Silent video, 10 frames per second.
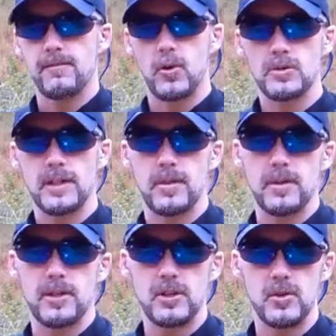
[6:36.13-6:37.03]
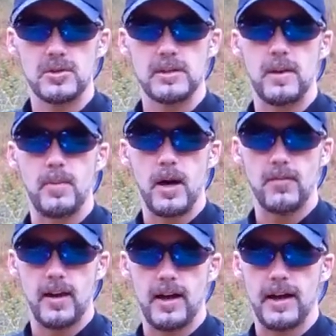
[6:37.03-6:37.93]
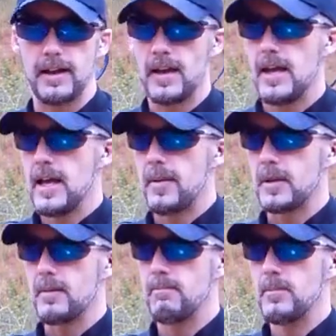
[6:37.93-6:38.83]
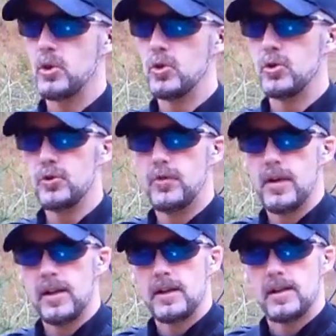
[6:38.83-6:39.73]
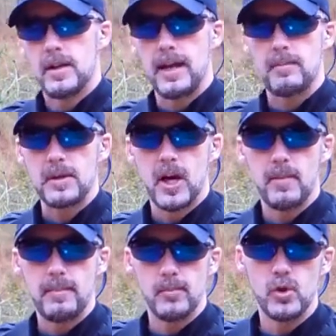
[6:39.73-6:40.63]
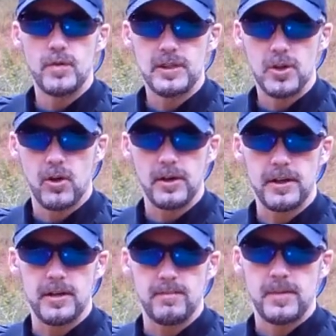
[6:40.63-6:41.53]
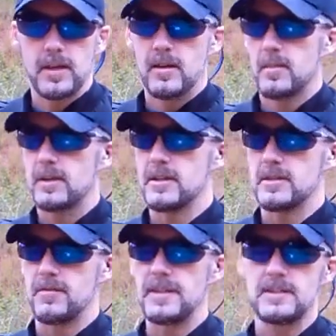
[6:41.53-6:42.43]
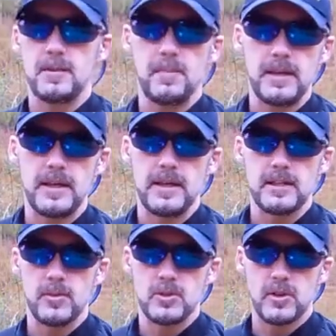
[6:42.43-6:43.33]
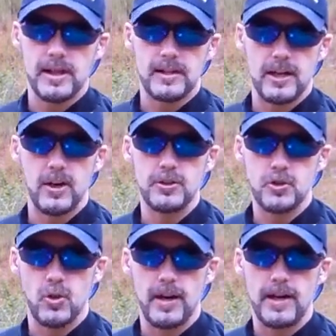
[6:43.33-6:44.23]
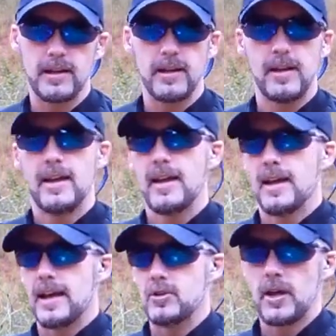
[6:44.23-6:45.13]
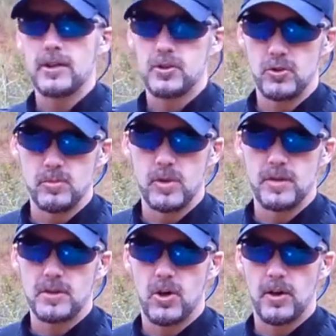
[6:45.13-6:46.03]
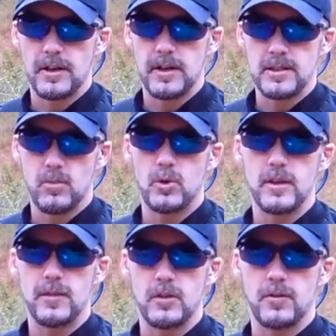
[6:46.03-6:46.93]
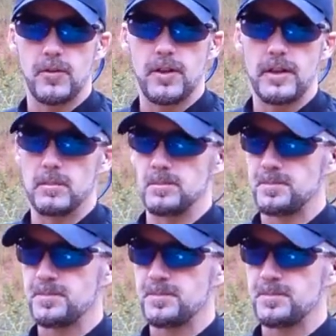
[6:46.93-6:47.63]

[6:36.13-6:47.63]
First thing I'm going to do is step offline. I'm going to move and become a moving target, because a VCP is most likely untrained, and trying to shoot a moving target is more difficult for them.